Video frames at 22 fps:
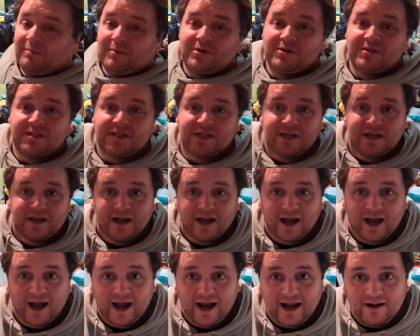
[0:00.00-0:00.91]
But
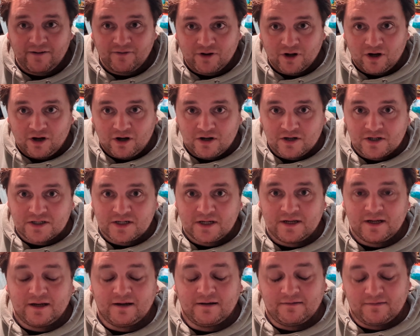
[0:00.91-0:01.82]
I have got,
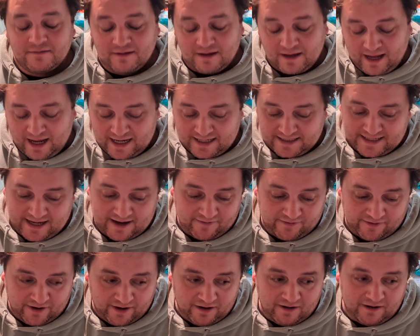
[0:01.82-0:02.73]
as
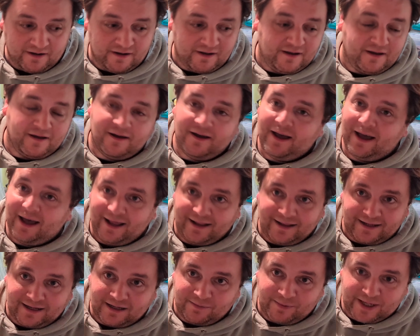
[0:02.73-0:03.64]
ever, a
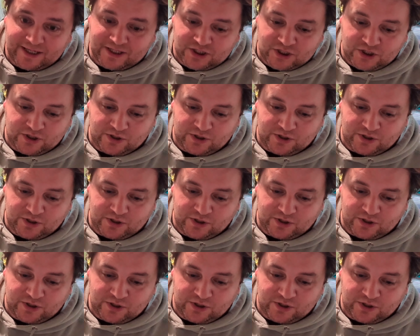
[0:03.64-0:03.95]
little bit to